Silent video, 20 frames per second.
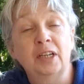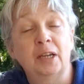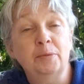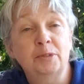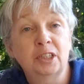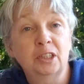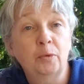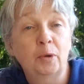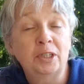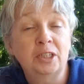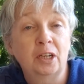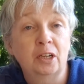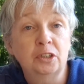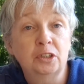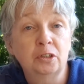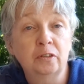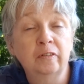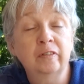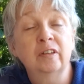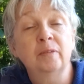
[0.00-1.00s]
I'm still waiting on
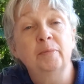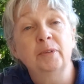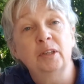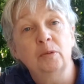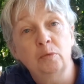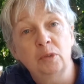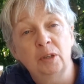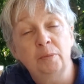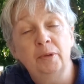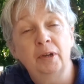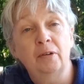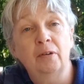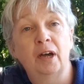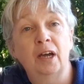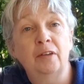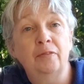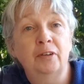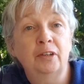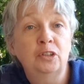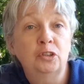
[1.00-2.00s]
2 of them, but they will be
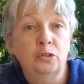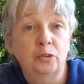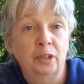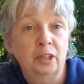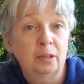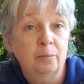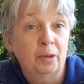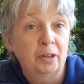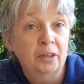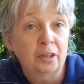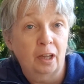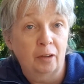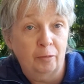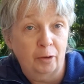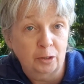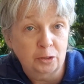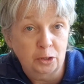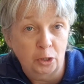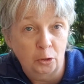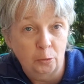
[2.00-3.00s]
arriving during the month of
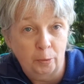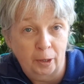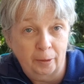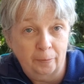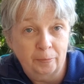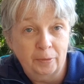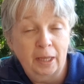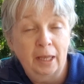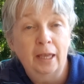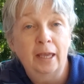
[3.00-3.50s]
October.